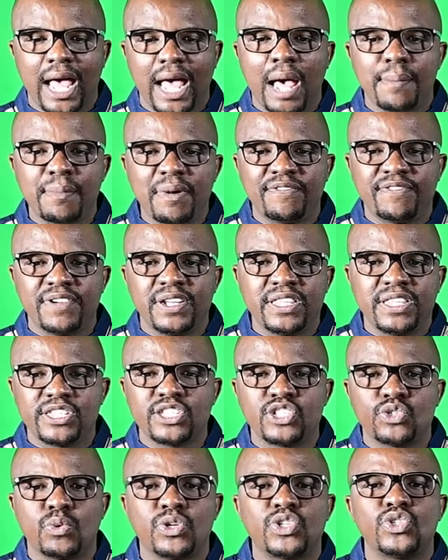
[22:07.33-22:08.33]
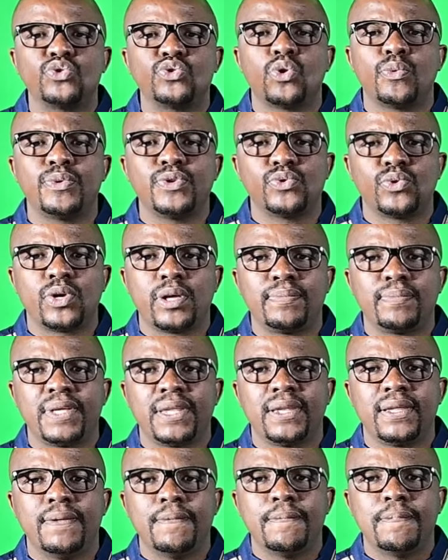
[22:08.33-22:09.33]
I'm afraid this is what is going to happen.